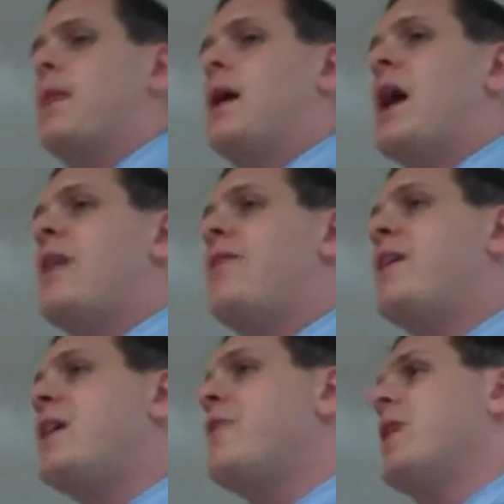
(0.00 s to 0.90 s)
I think
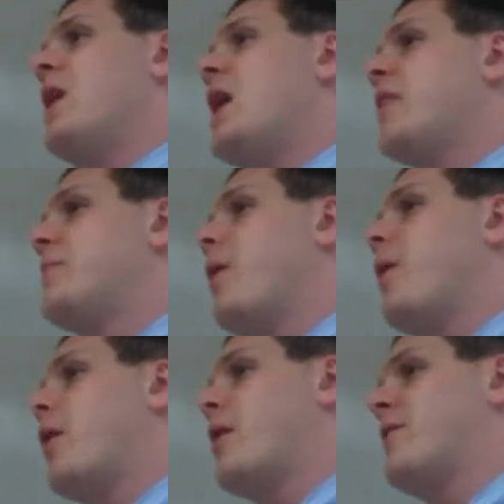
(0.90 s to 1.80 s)
if he locks a
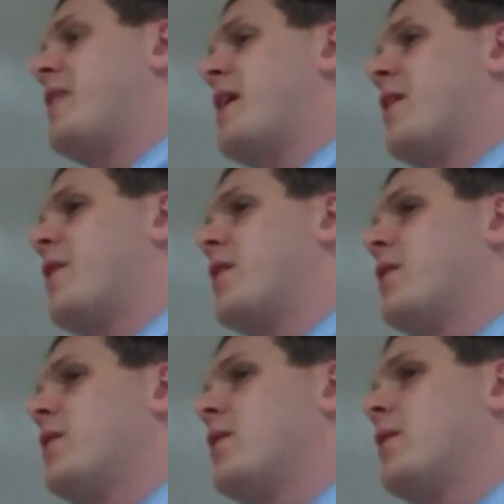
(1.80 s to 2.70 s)
part of the area,
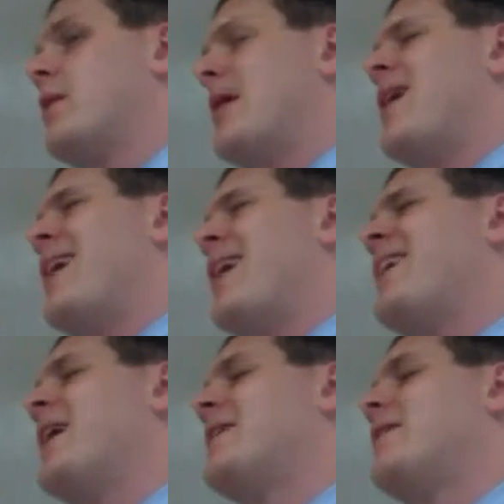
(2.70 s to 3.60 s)
I
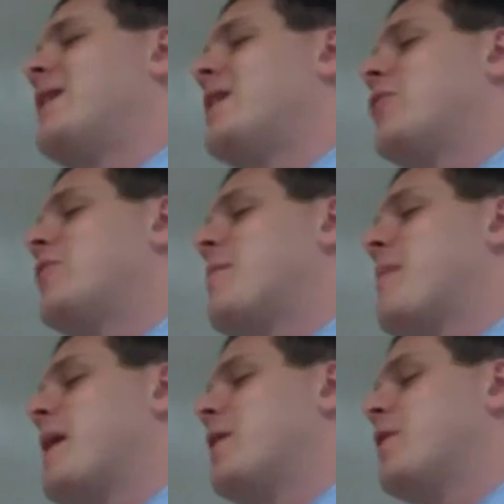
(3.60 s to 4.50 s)
think it, the answer is it
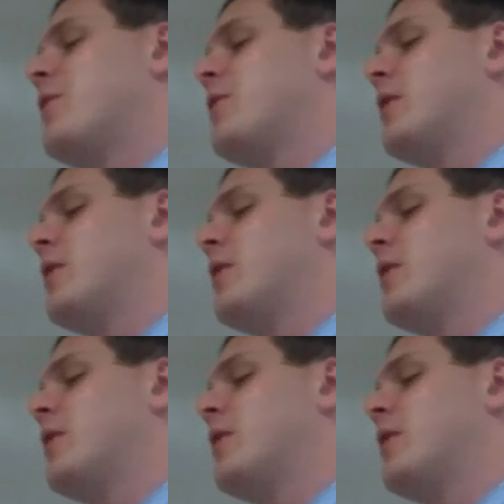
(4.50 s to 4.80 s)
depends.